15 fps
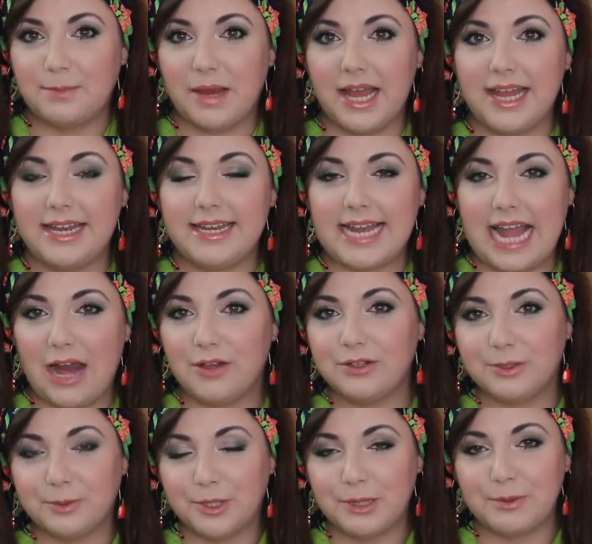but now
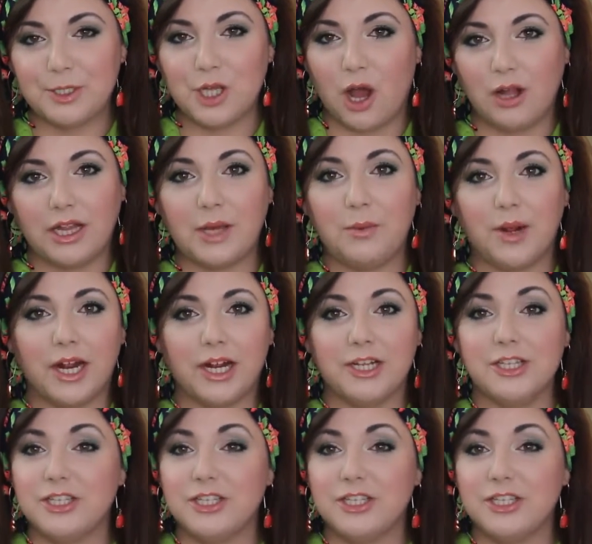they're pretty much all I wear.